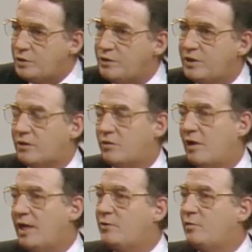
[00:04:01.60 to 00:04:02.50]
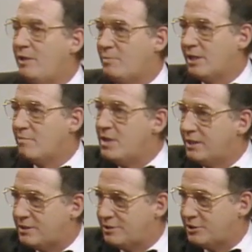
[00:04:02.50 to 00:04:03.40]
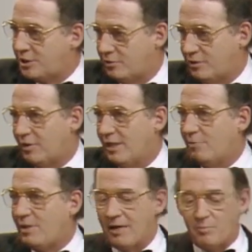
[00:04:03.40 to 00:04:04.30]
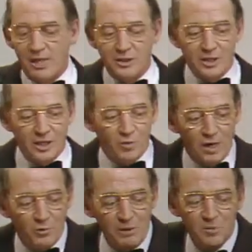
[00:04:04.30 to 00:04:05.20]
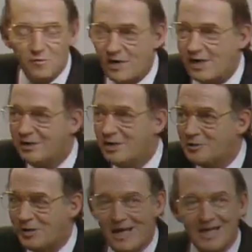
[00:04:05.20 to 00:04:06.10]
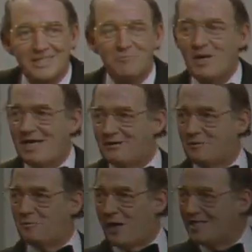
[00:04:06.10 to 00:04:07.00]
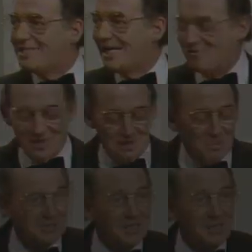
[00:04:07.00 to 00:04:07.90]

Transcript: Would you go and weep on the minister's shoulder on the back bench there while we move on to our next competitor, right? Thank you very much